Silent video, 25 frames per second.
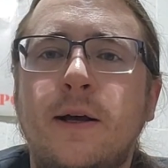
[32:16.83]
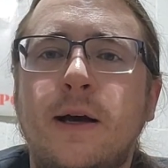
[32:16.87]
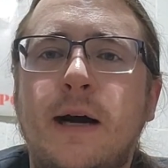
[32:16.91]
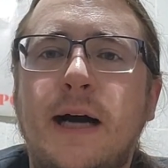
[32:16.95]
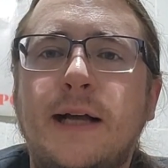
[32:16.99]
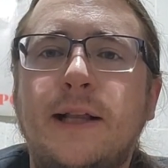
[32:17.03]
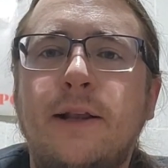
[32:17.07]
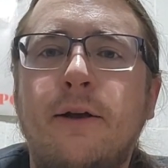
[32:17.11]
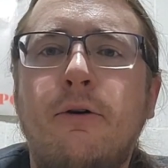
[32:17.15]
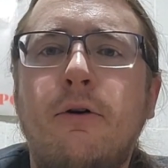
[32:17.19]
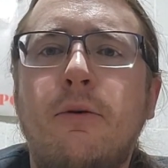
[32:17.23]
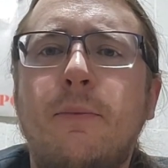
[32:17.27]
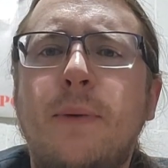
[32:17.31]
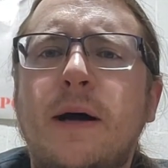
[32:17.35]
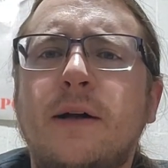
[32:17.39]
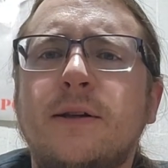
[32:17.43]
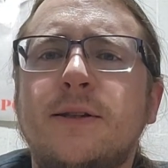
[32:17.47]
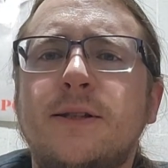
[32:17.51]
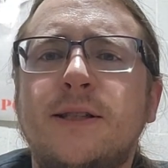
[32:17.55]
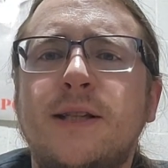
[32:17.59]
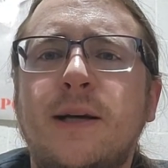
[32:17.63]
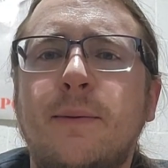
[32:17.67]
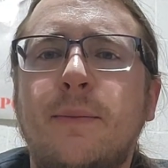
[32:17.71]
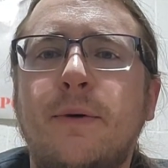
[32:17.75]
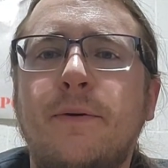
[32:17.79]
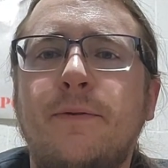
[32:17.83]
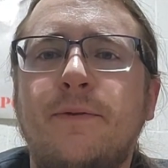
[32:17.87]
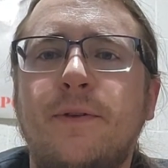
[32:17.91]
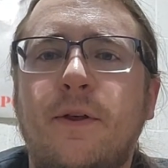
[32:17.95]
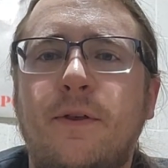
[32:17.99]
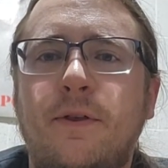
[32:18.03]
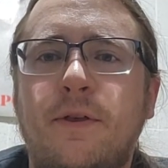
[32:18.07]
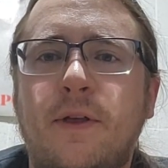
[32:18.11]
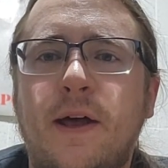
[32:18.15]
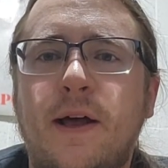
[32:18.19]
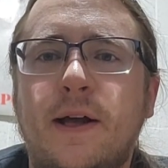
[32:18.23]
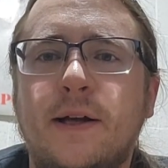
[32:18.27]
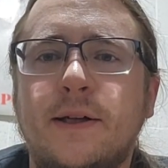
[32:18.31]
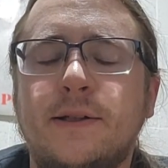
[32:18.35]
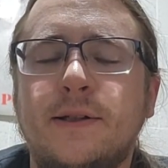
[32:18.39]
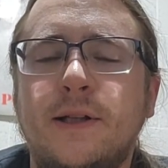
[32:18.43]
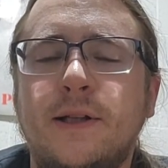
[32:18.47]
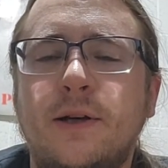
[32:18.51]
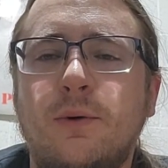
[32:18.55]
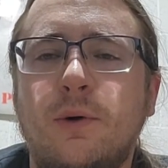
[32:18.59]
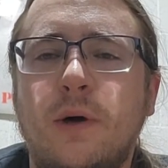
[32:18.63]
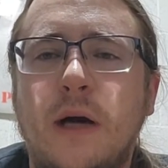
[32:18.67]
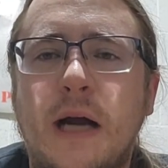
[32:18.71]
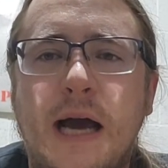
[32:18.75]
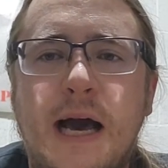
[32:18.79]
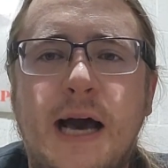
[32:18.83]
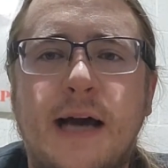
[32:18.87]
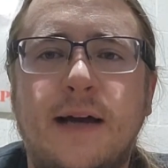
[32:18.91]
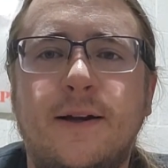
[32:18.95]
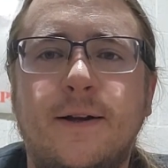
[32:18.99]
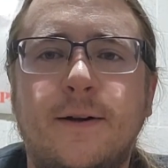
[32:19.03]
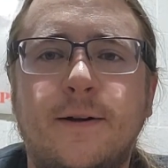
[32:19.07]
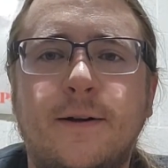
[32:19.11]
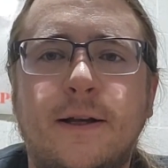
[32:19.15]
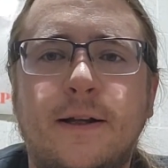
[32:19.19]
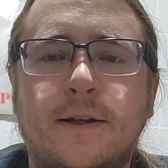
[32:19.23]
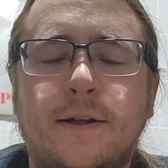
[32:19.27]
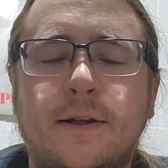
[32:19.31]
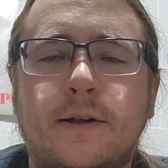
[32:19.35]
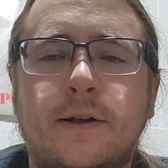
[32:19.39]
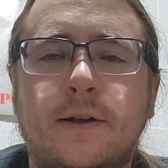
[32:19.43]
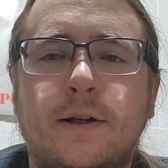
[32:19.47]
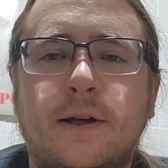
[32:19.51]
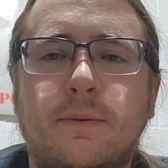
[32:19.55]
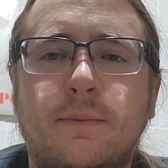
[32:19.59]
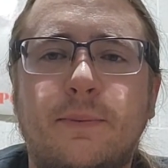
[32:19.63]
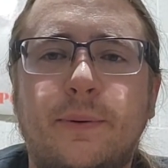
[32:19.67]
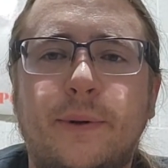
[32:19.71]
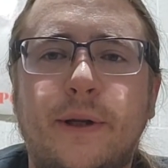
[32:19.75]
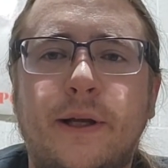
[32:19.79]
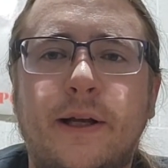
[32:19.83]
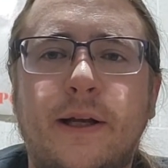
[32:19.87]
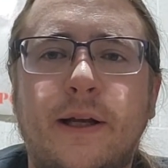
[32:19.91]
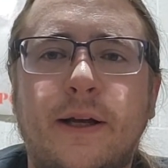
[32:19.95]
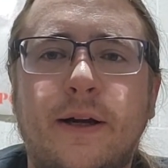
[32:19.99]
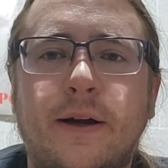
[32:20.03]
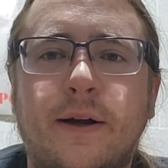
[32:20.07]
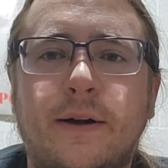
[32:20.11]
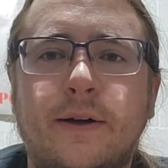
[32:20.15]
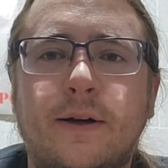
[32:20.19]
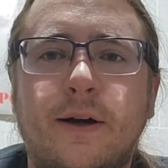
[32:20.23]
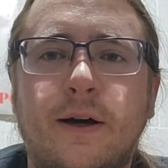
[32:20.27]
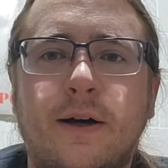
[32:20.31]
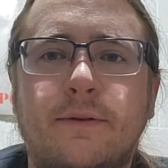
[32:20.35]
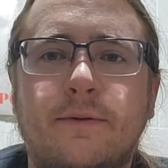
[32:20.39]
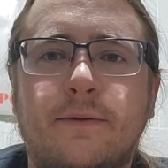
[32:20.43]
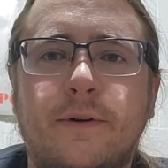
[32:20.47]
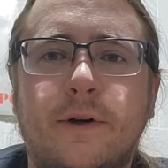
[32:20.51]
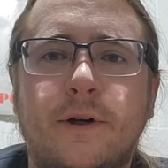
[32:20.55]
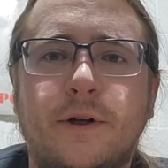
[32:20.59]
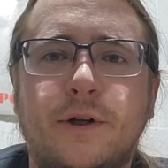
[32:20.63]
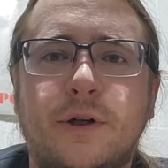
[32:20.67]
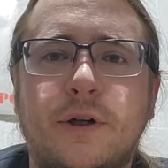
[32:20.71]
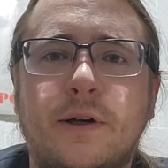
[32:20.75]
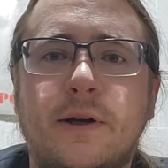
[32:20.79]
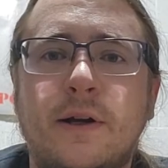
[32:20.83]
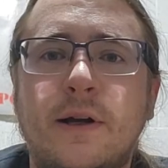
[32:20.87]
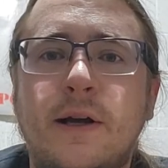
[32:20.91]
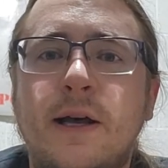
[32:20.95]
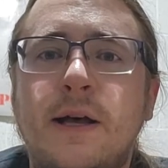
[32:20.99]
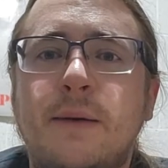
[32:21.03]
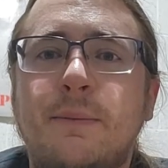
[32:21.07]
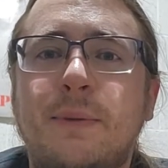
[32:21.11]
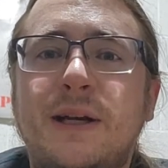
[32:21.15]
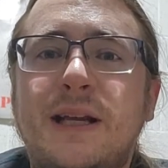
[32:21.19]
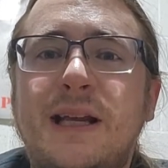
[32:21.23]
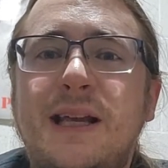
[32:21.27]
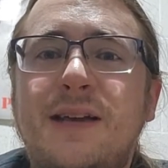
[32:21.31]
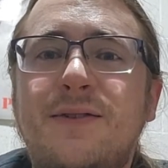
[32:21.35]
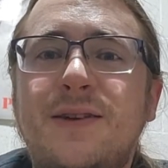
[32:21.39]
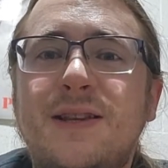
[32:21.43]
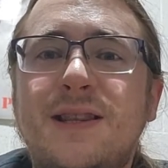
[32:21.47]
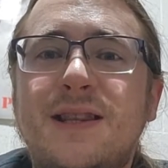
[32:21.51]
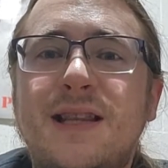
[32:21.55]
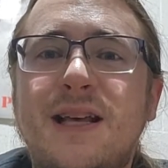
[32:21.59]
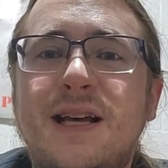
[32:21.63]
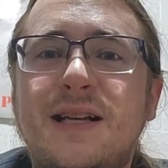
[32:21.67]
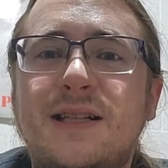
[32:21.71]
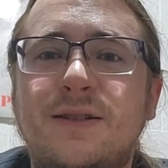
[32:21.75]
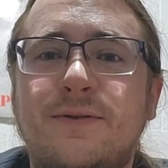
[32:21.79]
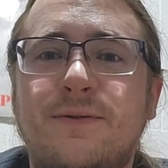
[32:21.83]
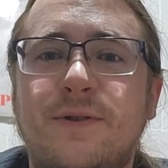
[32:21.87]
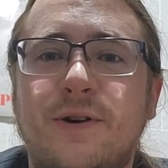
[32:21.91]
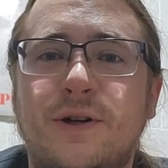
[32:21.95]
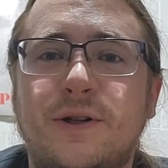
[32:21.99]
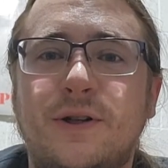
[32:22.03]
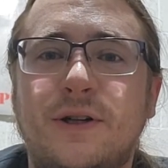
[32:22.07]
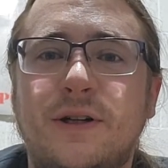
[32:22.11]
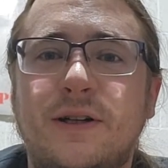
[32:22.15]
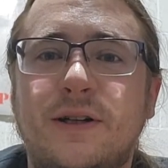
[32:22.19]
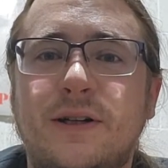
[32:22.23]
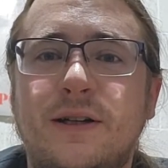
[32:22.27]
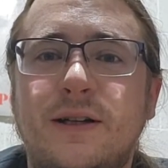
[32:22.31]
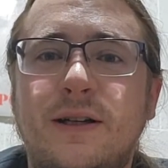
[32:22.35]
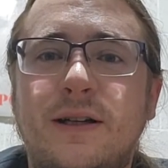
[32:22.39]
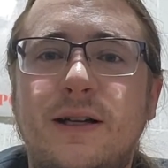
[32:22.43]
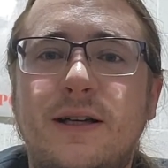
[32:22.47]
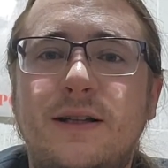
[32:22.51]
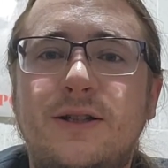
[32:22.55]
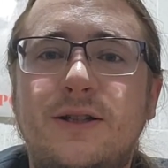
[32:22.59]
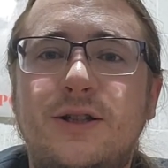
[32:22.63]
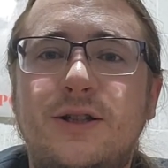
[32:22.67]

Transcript: I know about some of the things that were added into the complete and uncut version, but even this version is